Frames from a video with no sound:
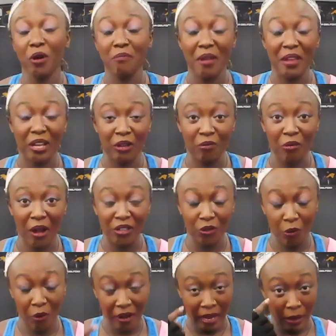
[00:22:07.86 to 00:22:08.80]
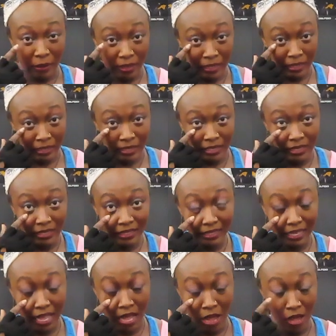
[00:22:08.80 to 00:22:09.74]
wear makeup while you work out, kids.
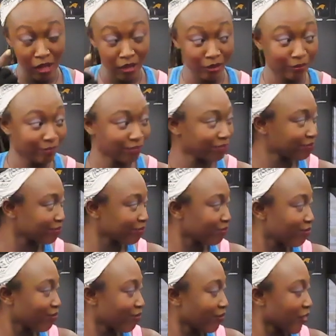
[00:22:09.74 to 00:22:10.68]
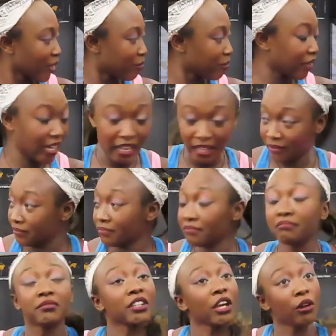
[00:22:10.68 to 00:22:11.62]
Um, but
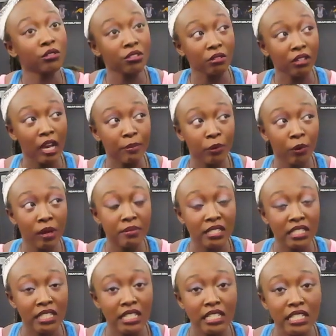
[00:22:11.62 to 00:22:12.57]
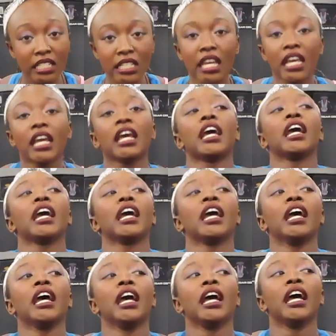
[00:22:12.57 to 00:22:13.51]
yeah, go do a couple reps of this.
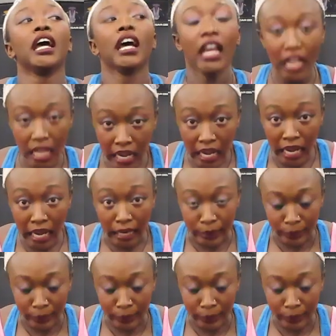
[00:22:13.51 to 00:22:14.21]
Let